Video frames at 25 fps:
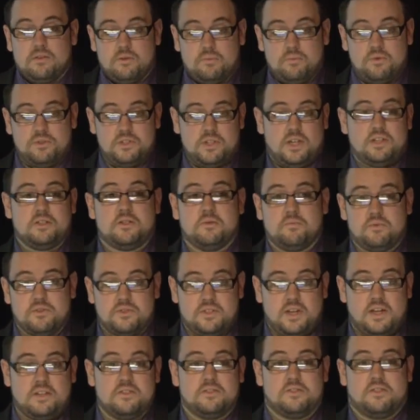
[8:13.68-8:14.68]
the presenter
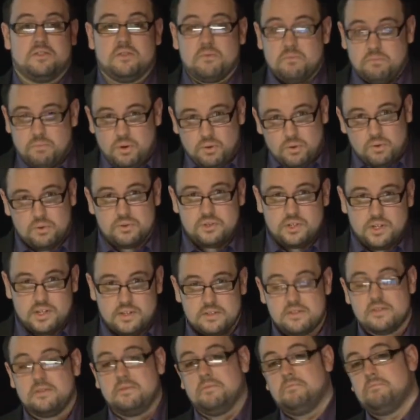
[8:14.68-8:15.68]
presents,
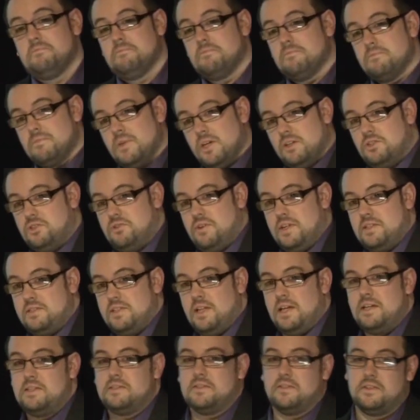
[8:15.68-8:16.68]
pauses, a
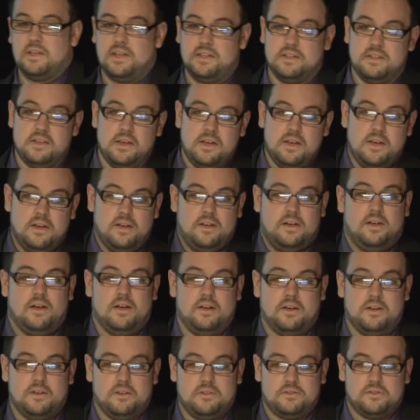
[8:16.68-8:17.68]
translator then
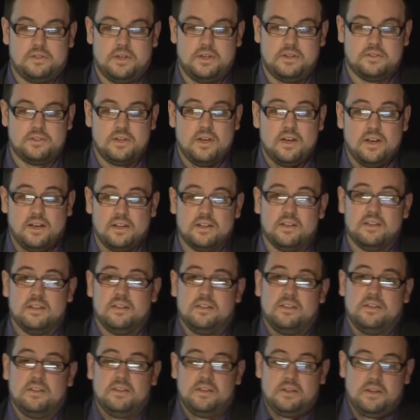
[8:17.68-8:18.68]
says,
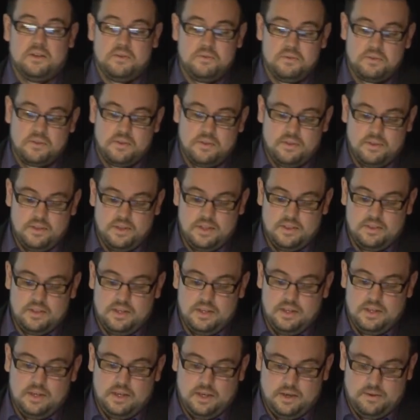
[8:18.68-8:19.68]
in
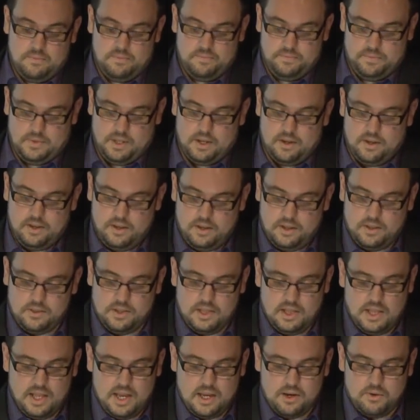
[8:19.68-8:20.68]
the other
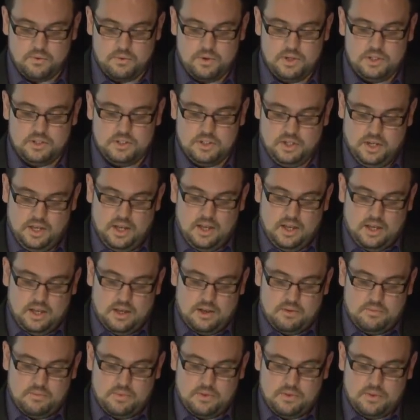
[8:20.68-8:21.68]
language,
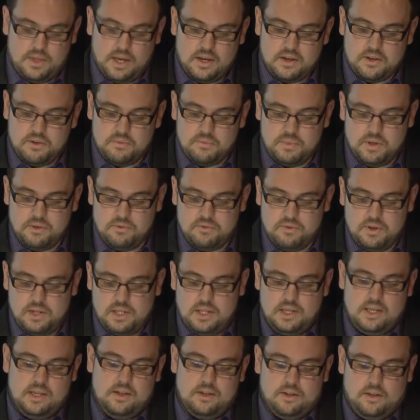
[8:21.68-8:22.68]
that can be
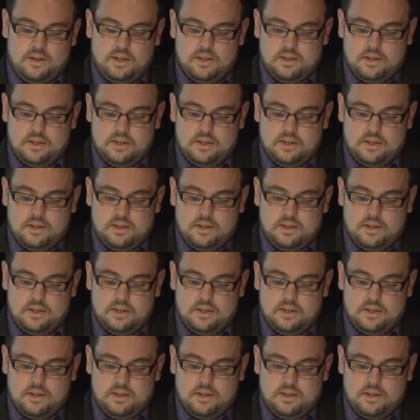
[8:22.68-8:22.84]
really